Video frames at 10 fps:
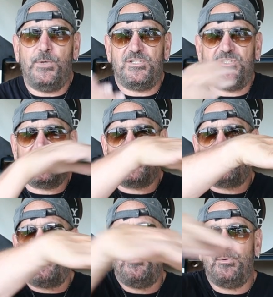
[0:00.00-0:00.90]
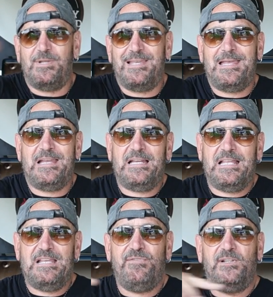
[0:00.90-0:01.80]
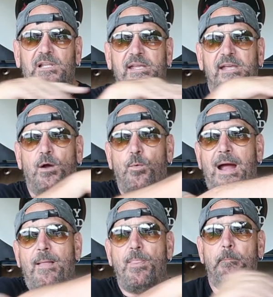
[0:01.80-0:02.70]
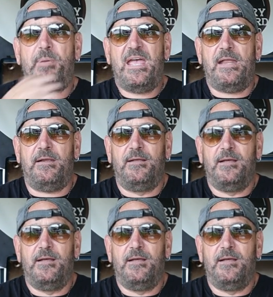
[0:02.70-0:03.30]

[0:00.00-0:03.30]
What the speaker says: is distribute the heat evenly around the pit.